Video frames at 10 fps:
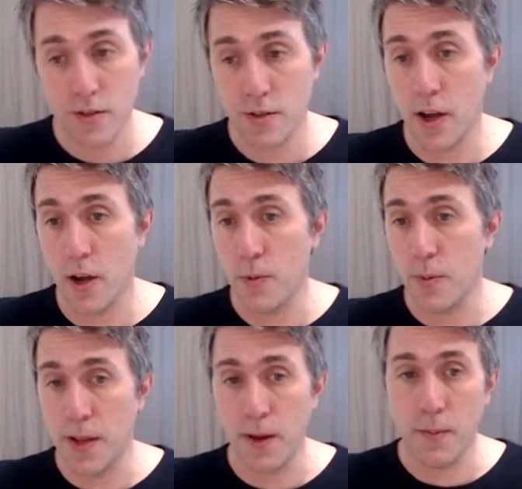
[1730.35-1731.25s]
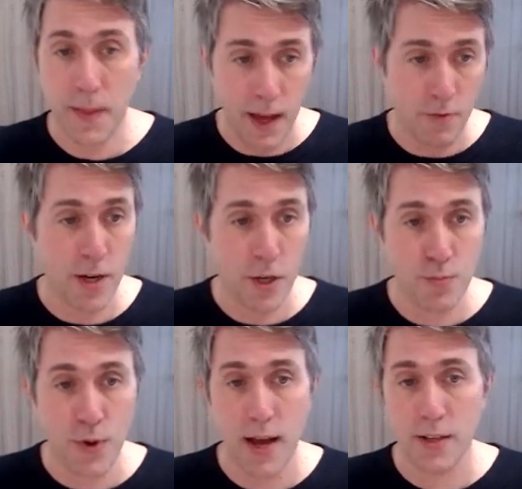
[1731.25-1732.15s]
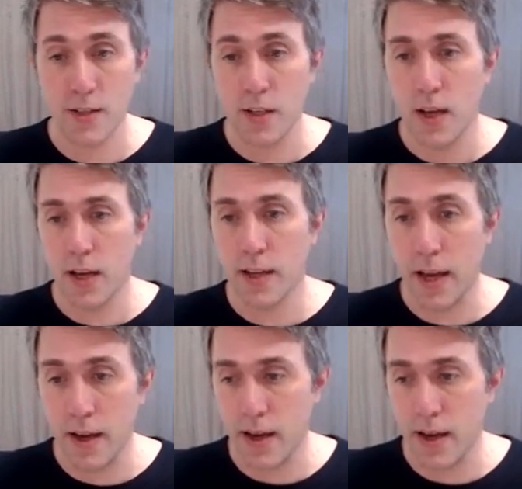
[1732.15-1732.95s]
So, get a really good brand, get